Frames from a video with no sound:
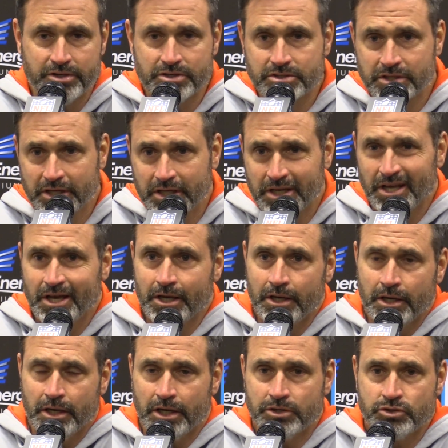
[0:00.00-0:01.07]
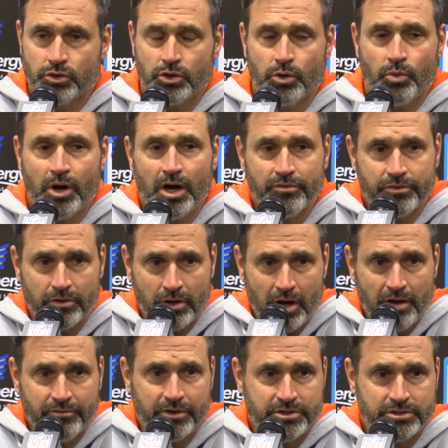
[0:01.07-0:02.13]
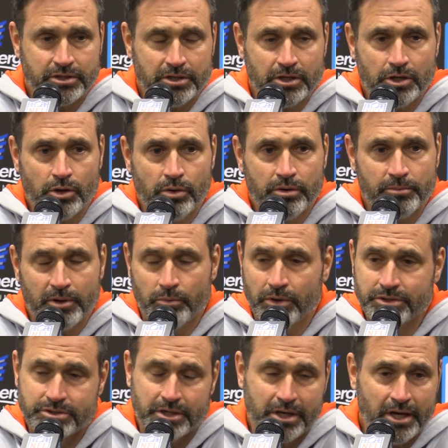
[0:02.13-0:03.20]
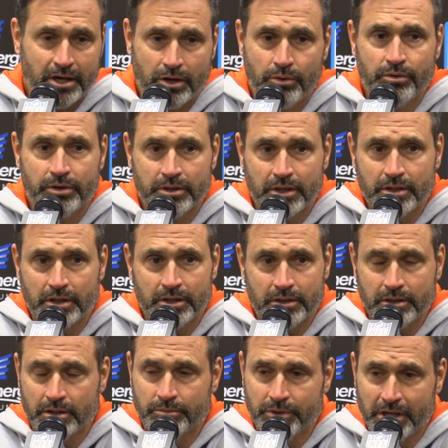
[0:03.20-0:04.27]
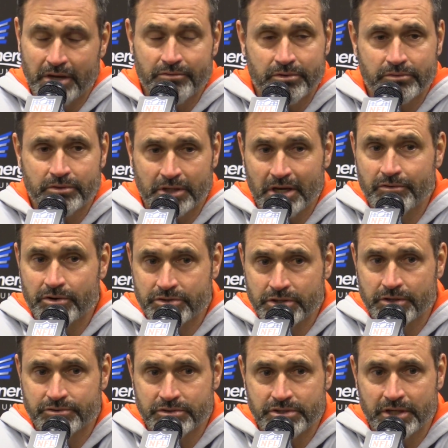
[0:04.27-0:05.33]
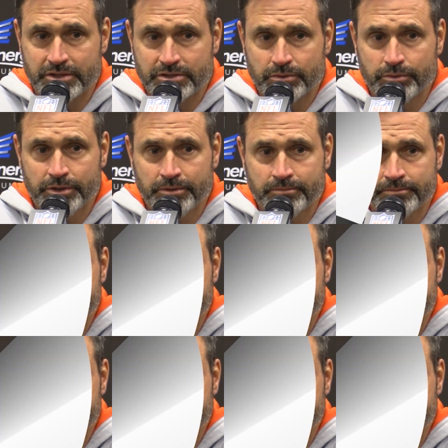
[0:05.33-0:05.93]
I just think it took a while for the offense to get going, but once they got going, then you know we gave ourselves a chance to win.